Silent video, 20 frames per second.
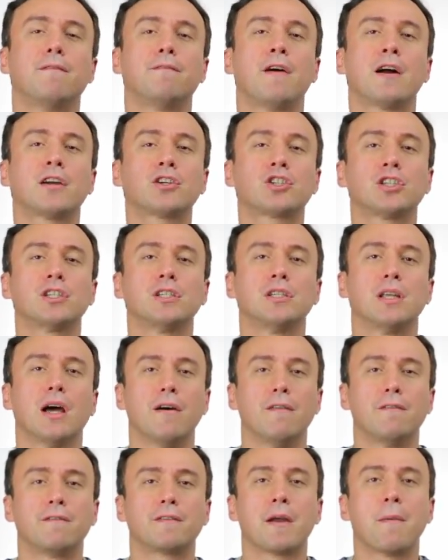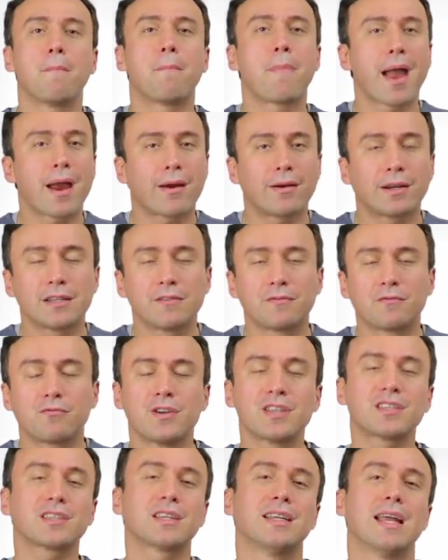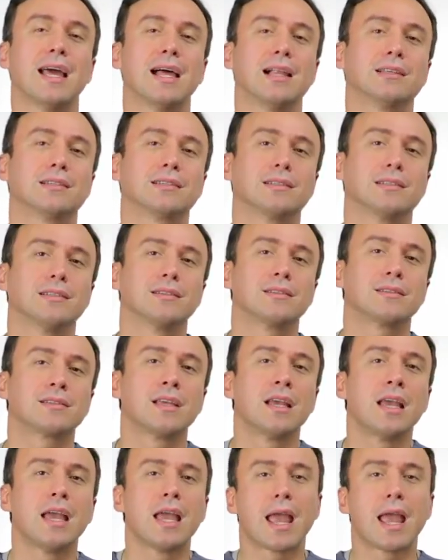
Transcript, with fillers: function of comparative risk analysis.